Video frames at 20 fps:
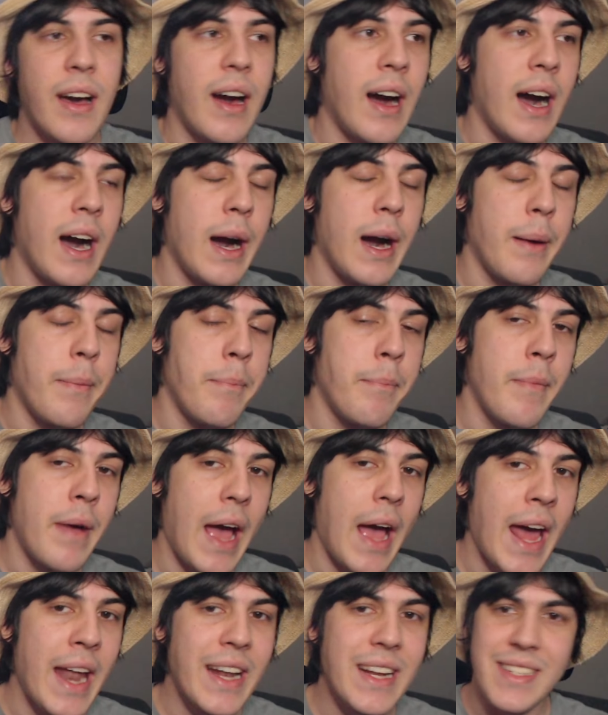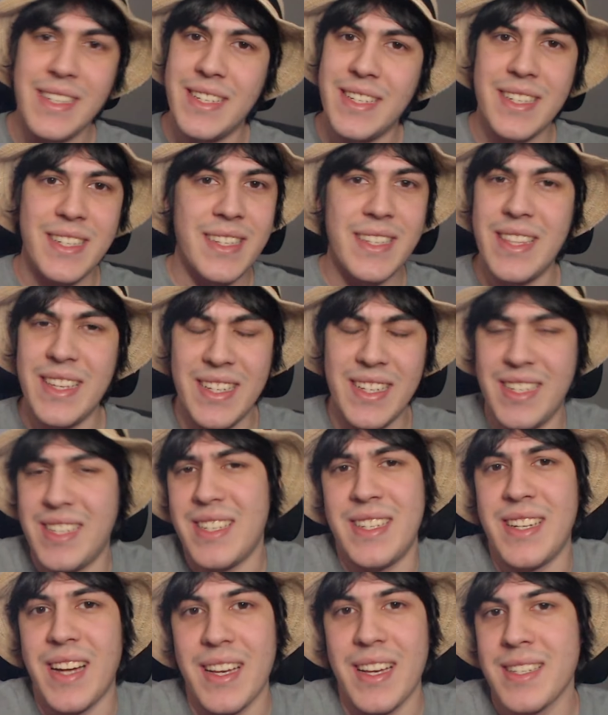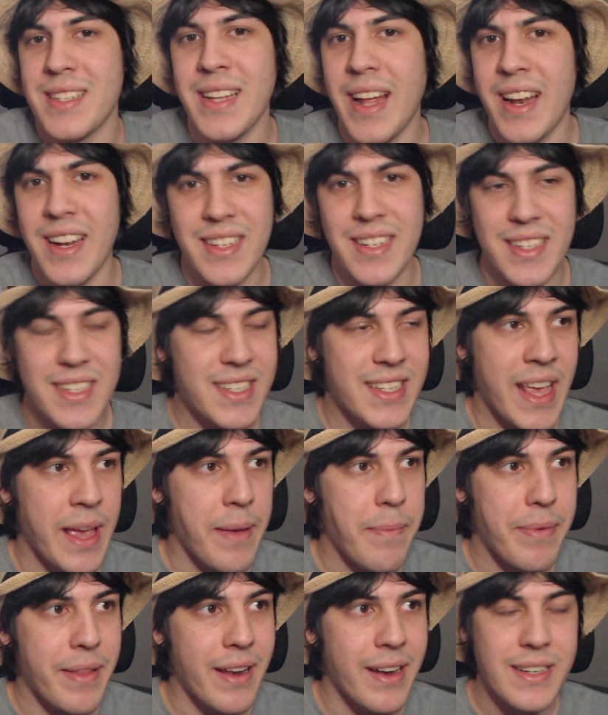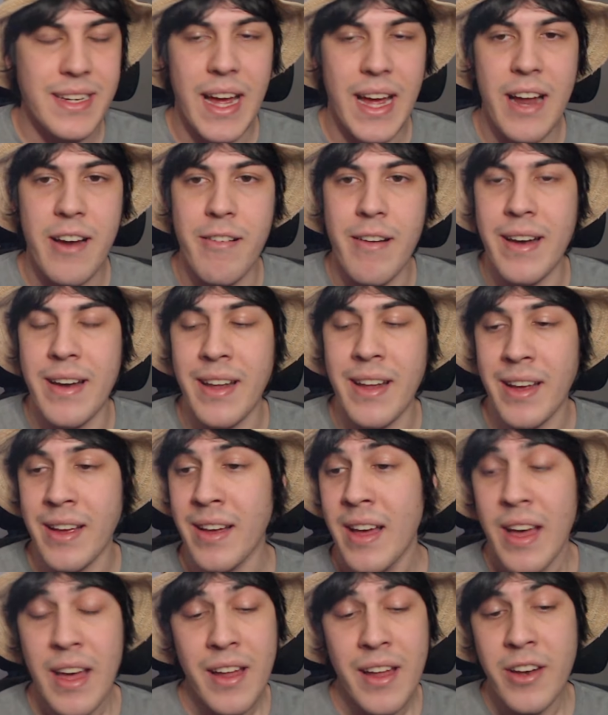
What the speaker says: And it just doesn't, and it just skips an entire ending.